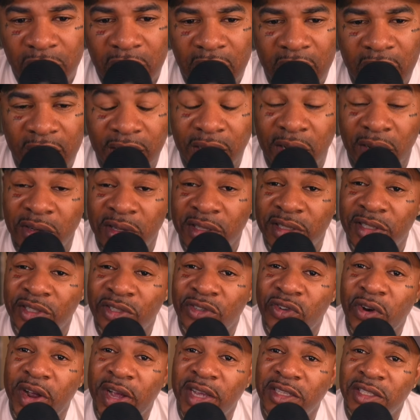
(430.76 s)
I know this is
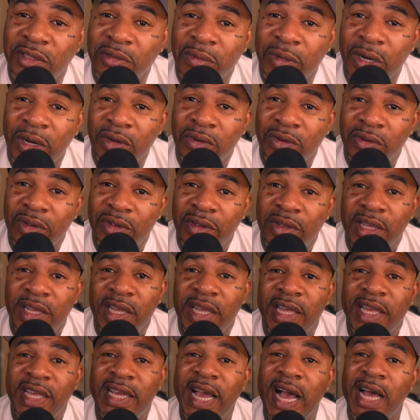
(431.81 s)
crazy, bro.
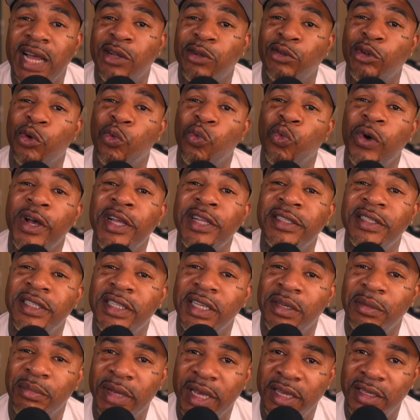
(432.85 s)
He got on a
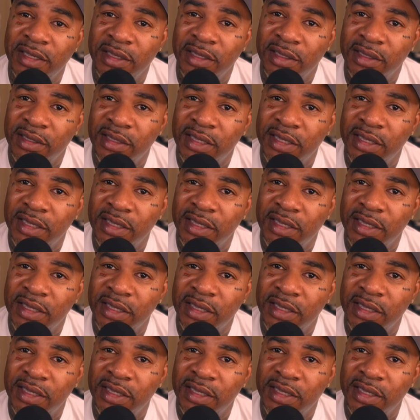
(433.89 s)
onesie, man.